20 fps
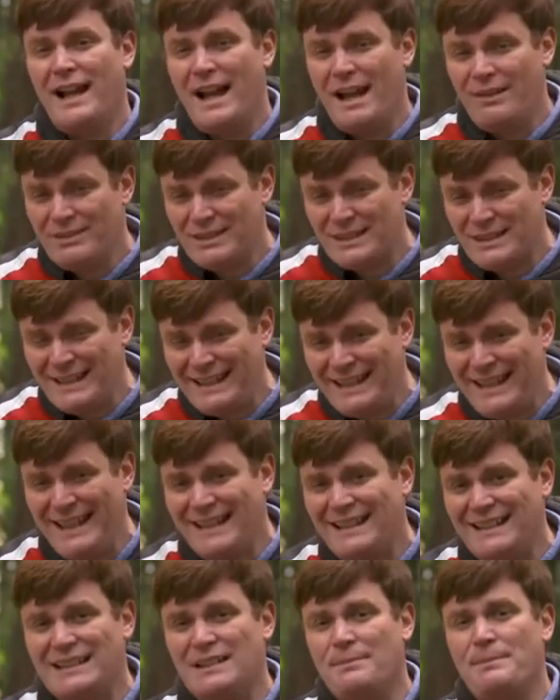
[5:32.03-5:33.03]
I was
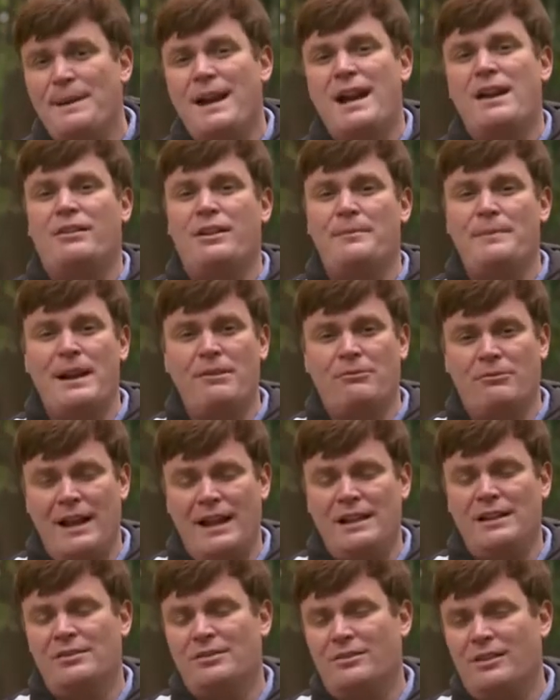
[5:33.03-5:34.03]
killing the battery by
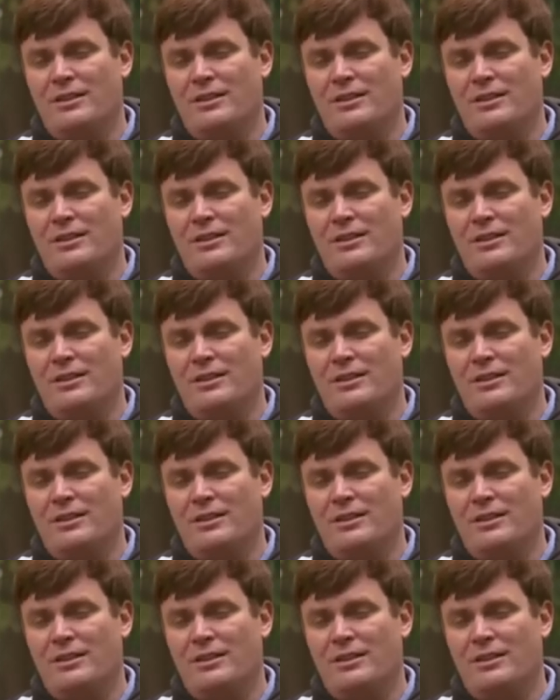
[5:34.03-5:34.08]
riding